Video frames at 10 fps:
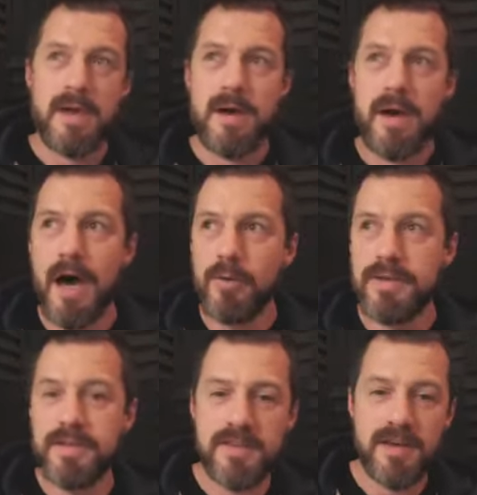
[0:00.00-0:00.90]
How
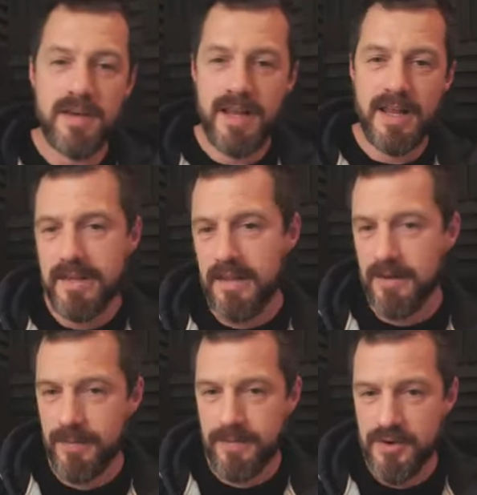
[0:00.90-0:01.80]
did the client
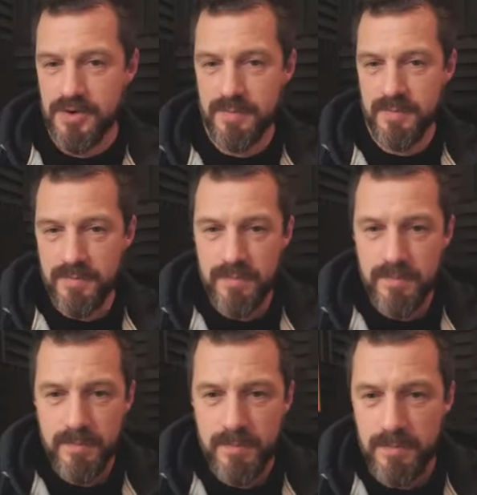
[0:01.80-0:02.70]
acquisition
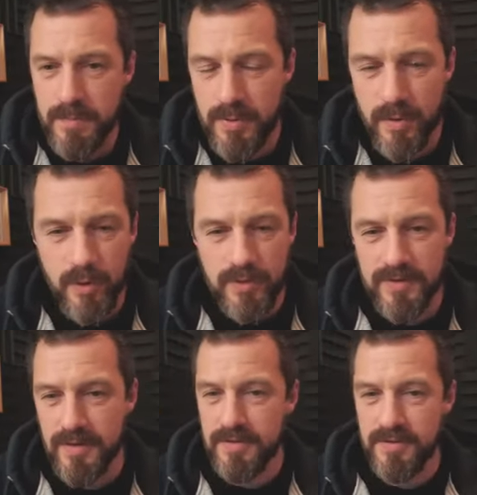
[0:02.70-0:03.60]

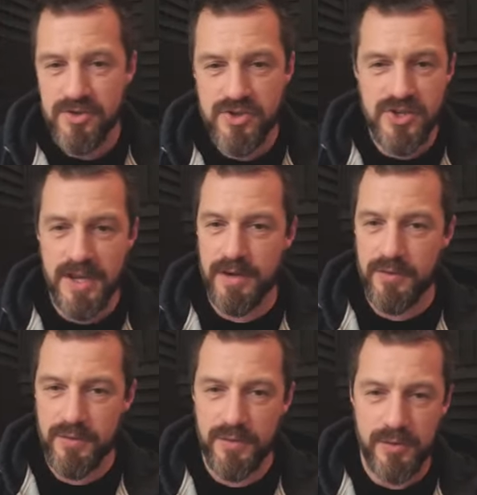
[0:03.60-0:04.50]
process change
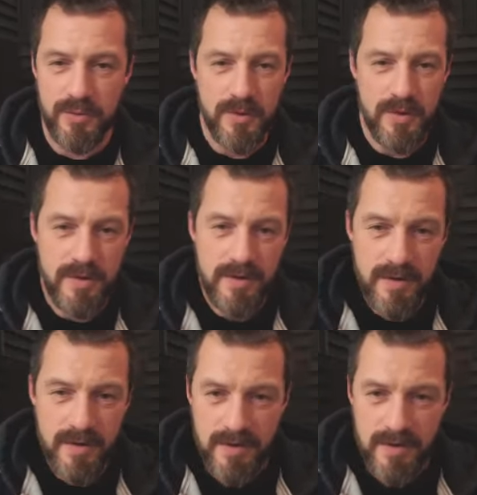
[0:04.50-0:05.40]
for you?
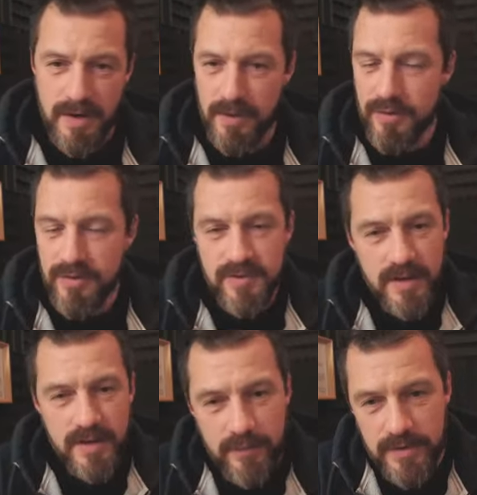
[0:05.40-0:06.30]
Are you
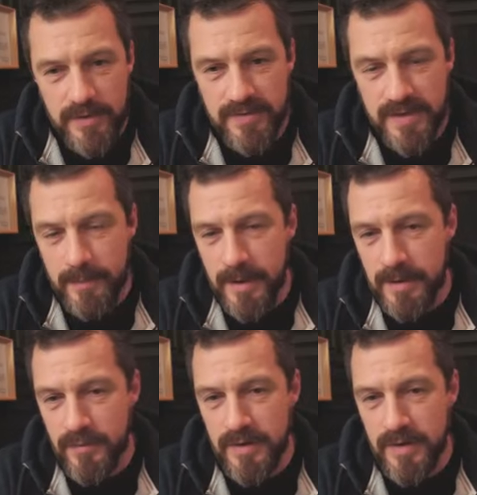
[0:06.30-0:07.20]
still having the same
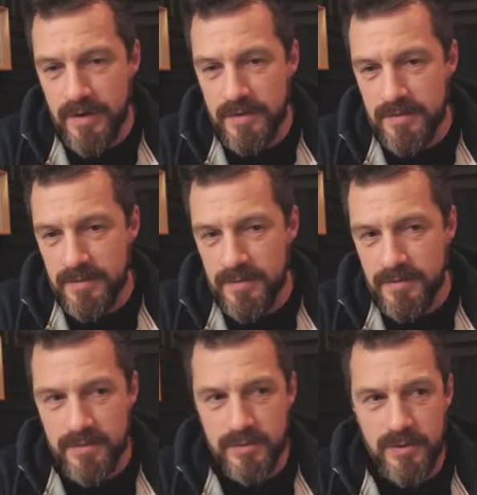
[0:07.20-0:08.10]
kind of clients?
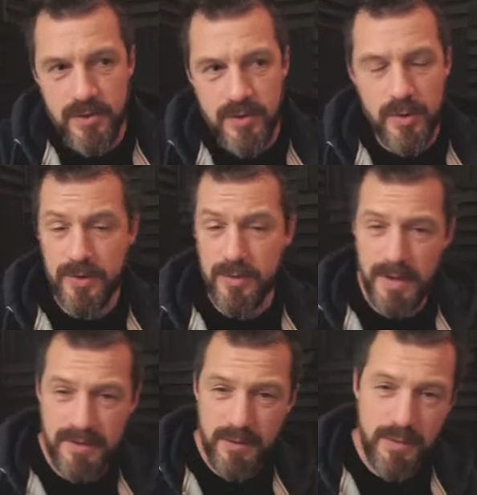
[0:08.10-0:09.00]
Do you
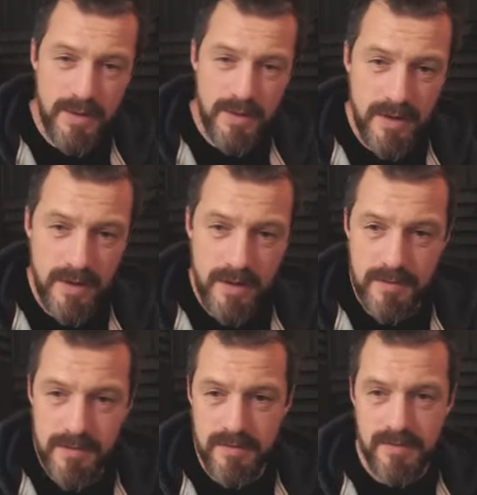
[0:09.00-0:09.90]
attract different
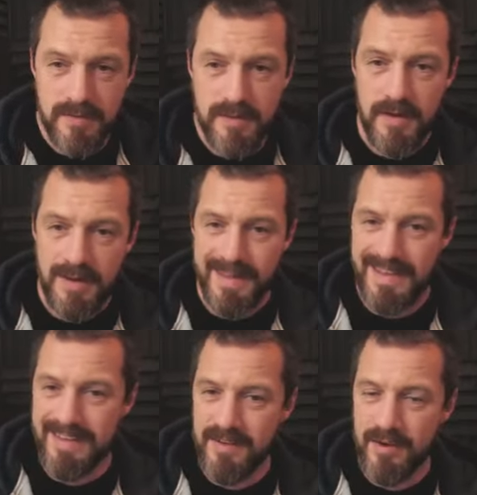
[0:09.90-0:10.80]
clients? Is it
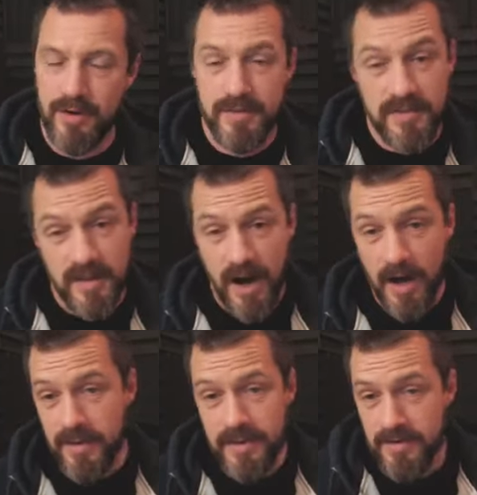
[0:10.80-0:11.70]
easier or is it
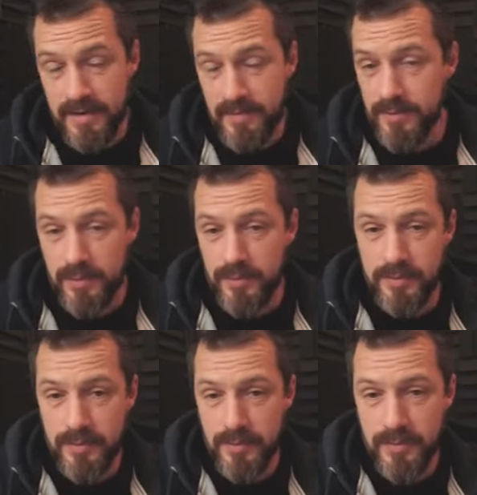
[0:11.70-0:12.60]
harder even
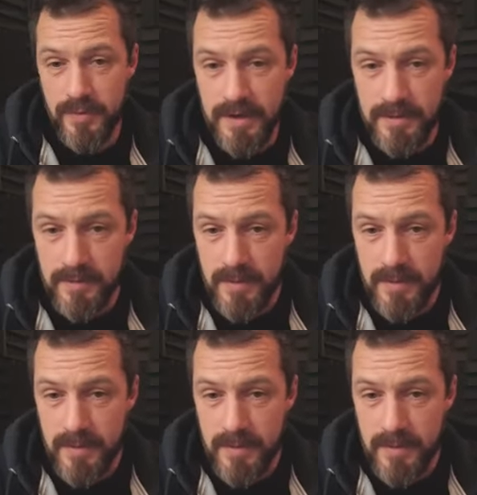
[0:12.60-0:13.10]
to find